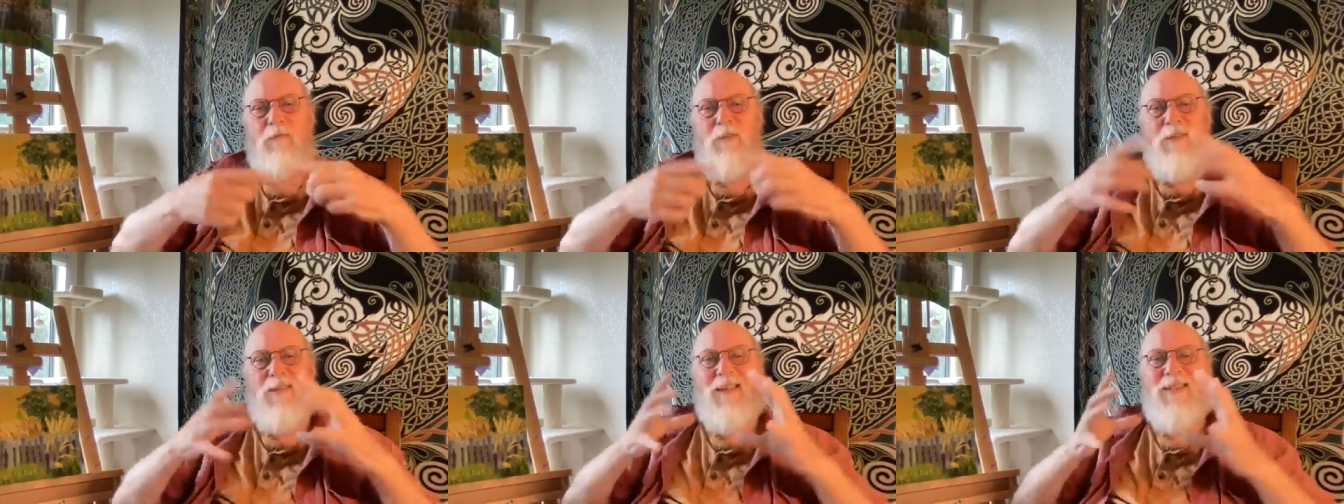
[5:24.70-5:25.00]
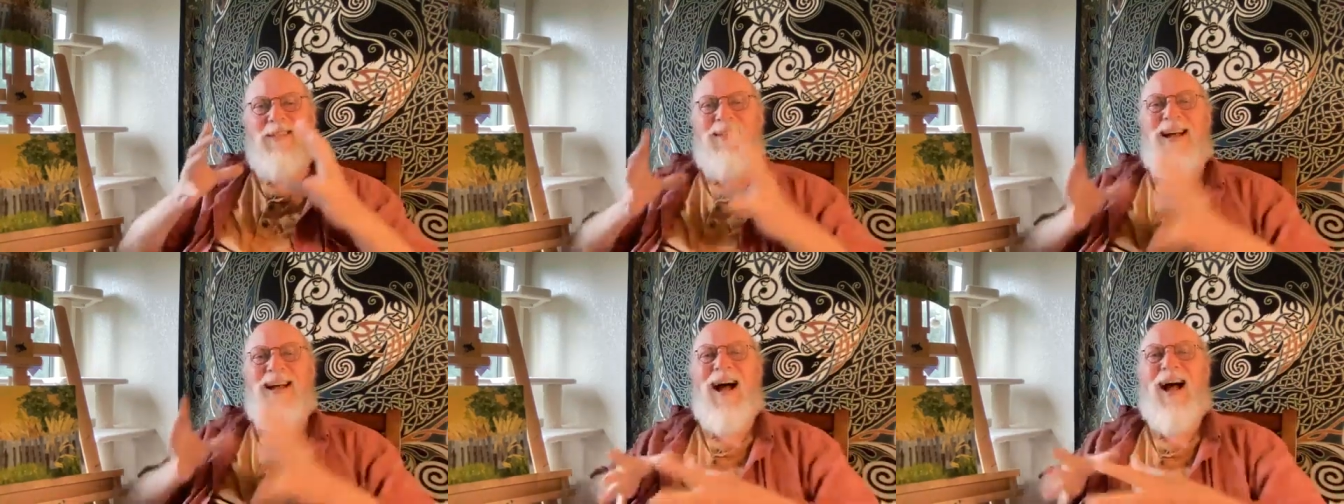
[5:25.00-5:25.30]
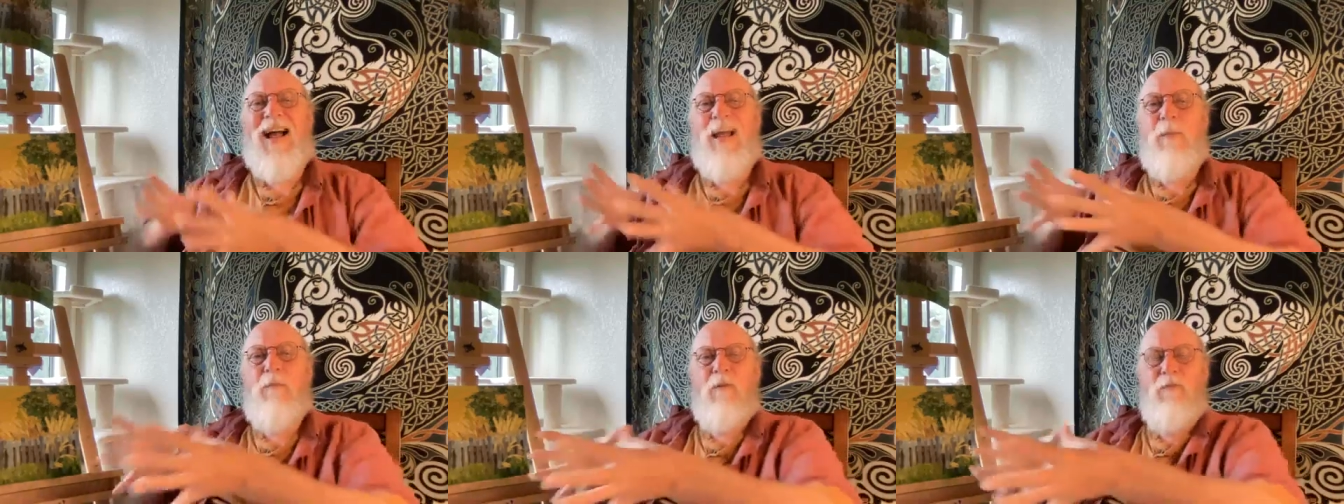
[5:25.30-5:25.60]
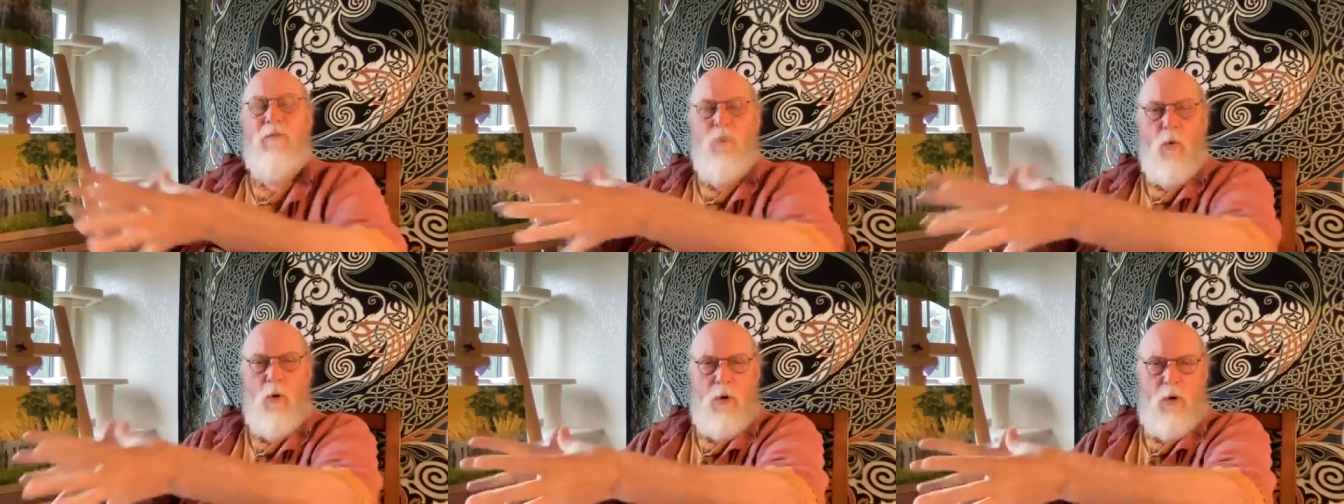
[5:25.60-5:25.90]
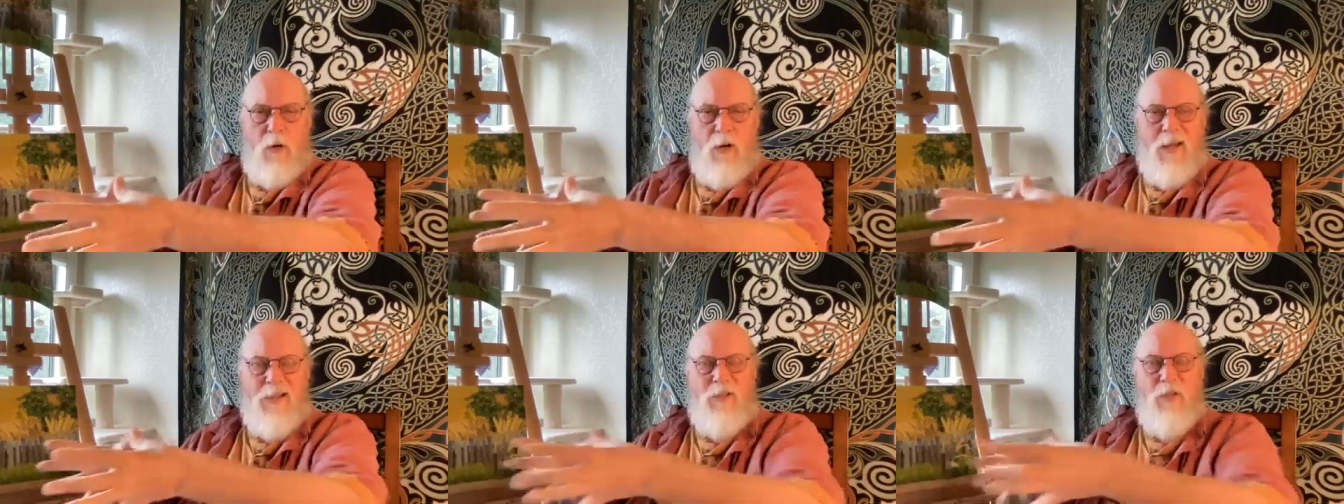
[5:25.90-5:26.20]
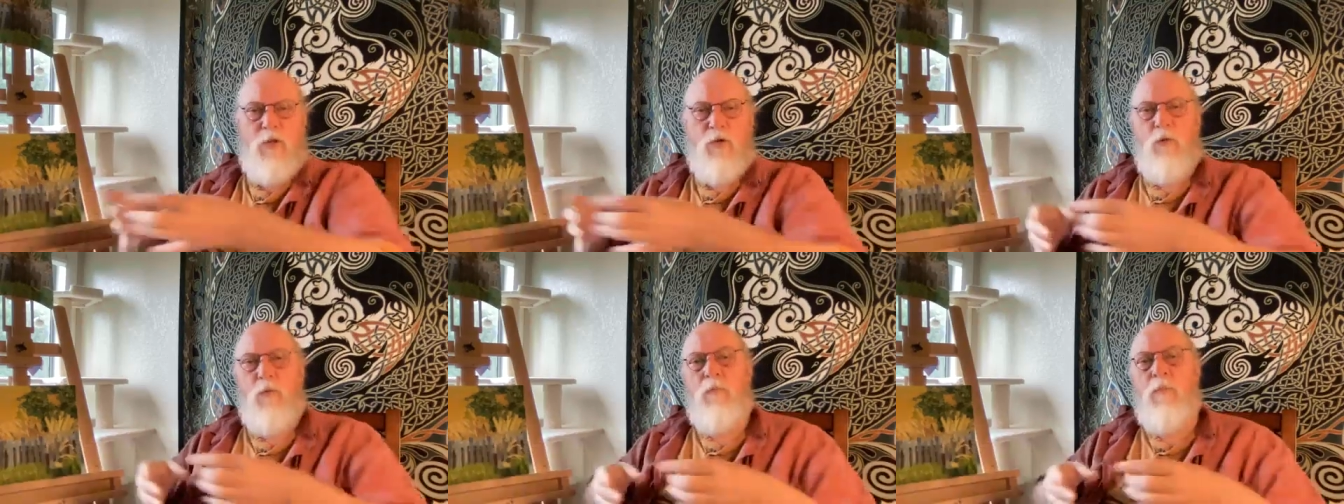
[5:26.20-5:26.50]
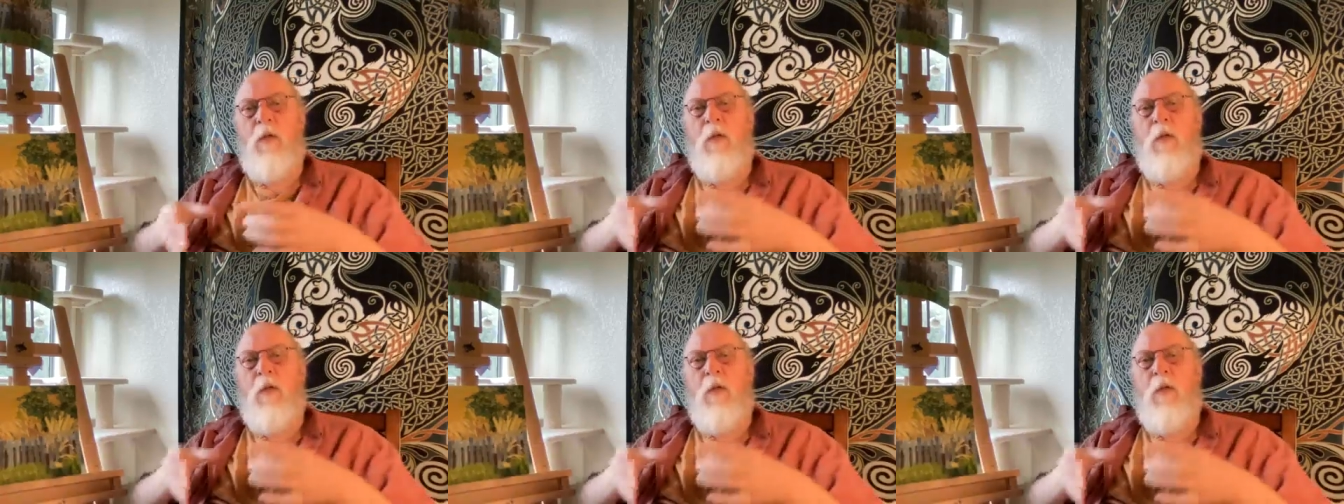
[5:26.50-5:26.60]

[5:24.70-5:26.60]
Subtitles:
to the type of work I do.